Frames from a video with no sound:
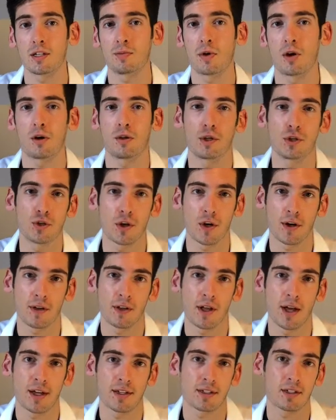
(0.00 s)
part of the drug
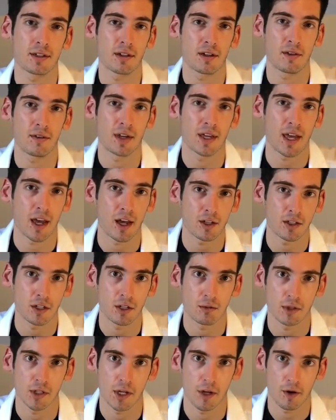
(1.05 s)
class of a
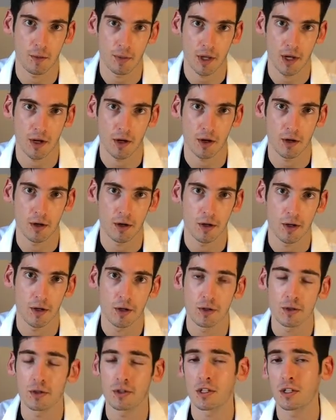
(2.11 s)
calcium channel blocker.
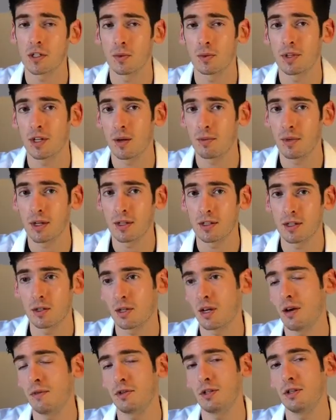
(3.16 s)
So essentially what that means is
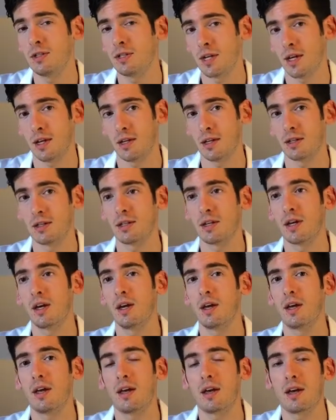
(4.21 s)
after you take it,
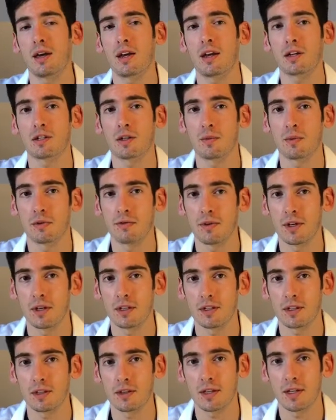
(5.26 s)
it actually
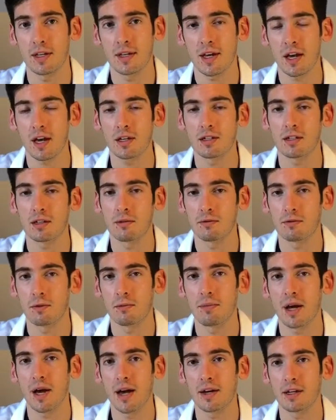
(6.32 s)
prevents the calcium from
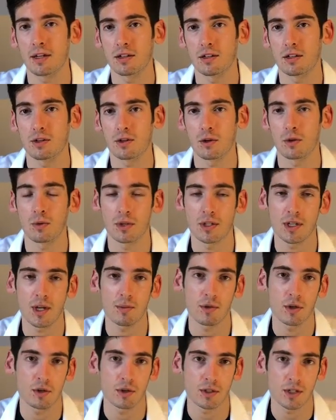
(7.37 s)
binding to certain
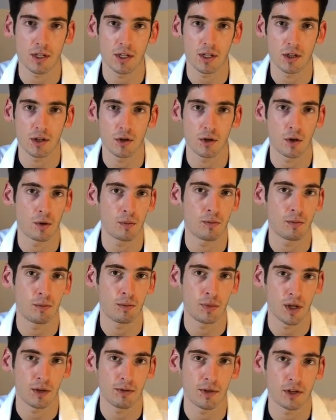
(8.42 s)
receptors in your
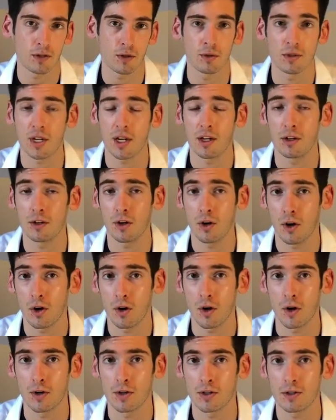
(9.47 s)
blood vessels and in your
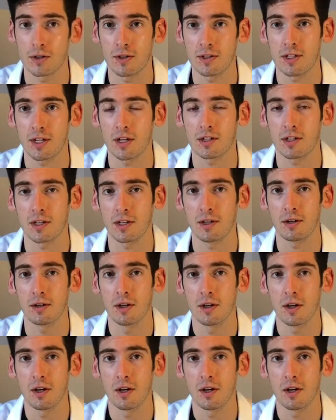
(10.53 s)
heart. So this actually